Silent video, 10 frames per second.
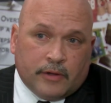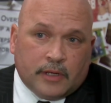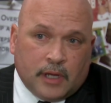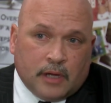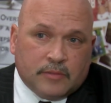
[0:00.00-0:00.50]
in
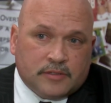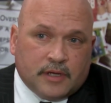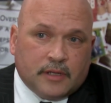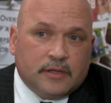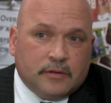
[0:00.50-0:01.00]
the
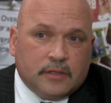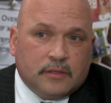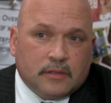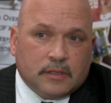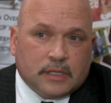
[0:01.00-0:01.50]
homicide unit,
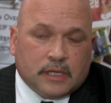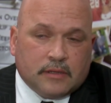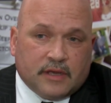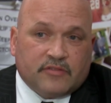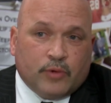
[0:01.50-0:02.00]
uh,
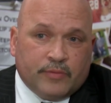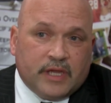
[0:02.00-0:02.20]
that's when we